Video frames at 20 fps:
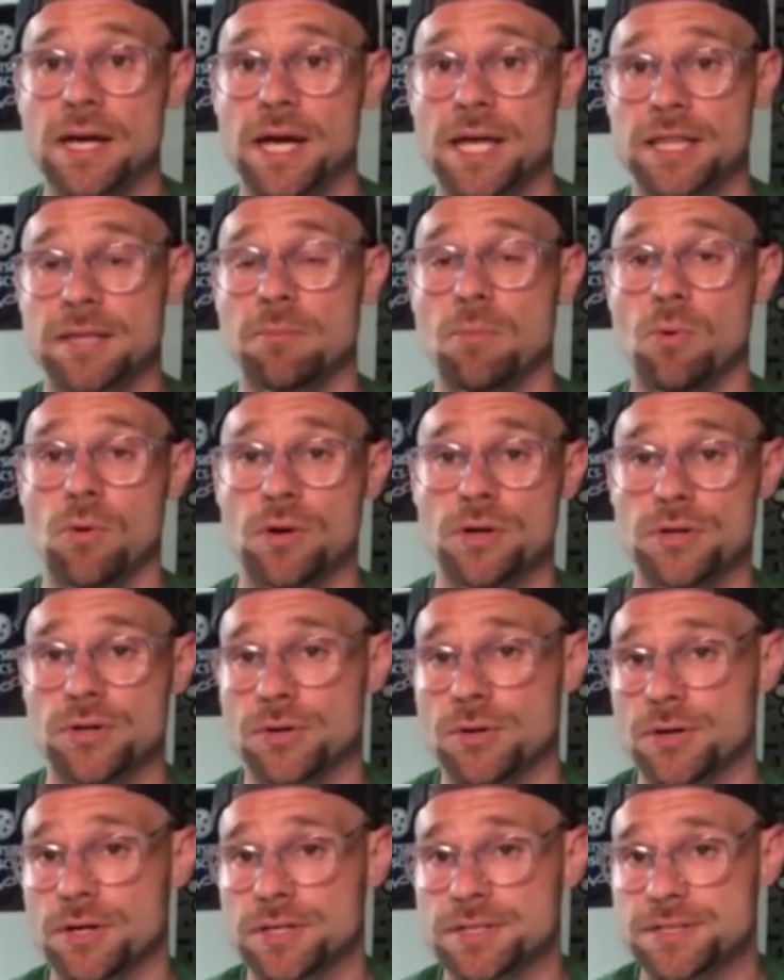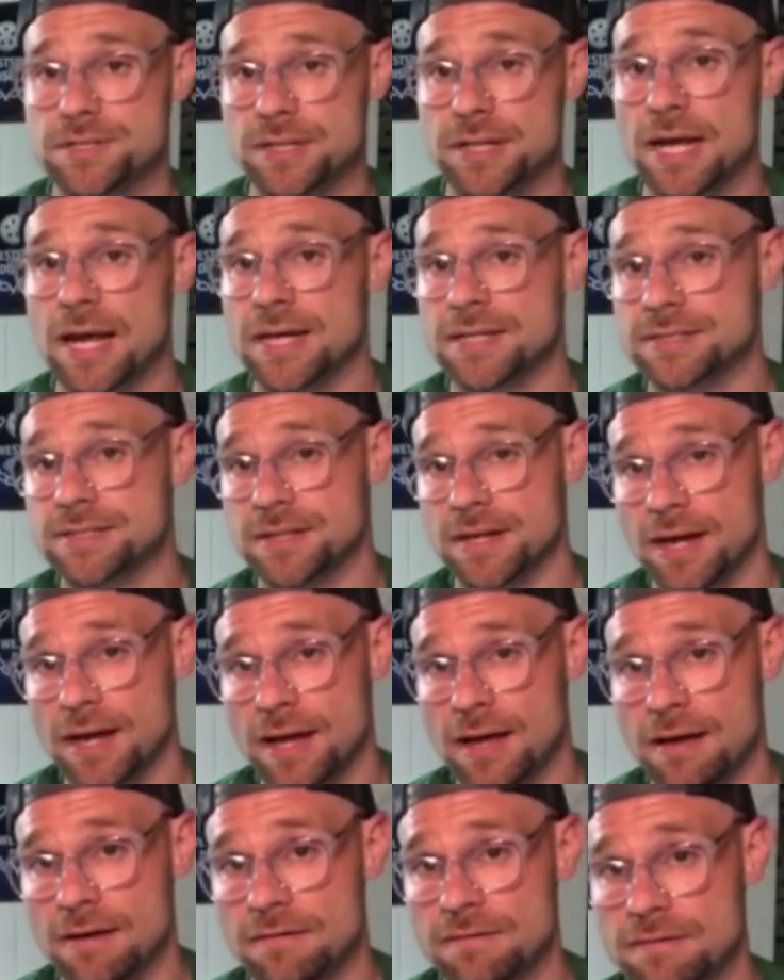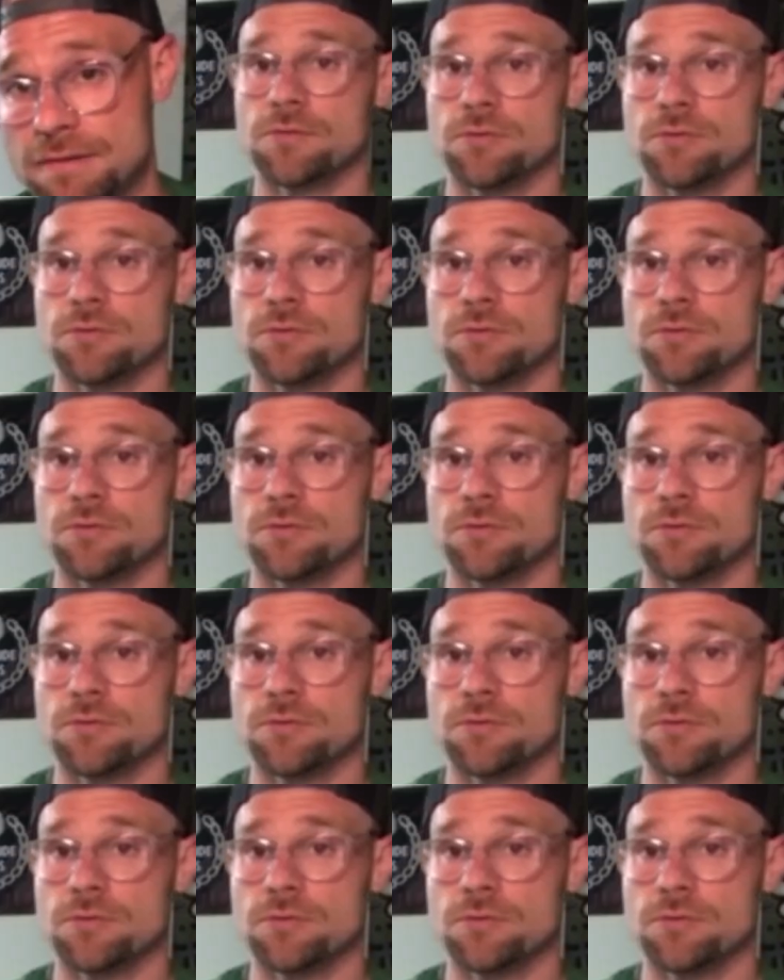and the more endurance it has to have.